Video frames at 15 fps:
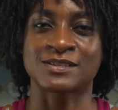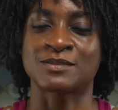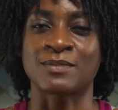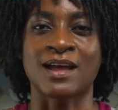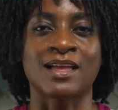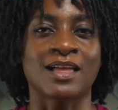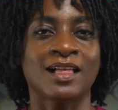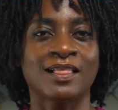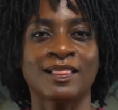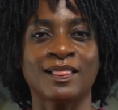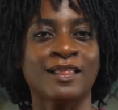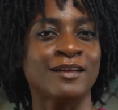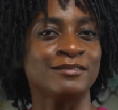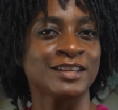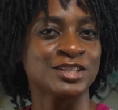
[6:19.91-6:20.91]
to my
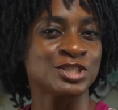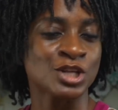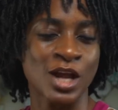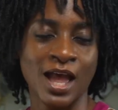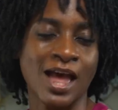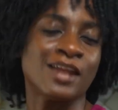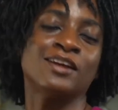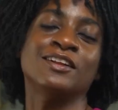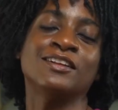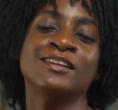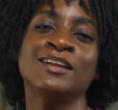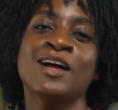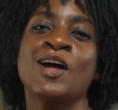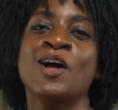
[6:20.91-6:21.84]
lovely channel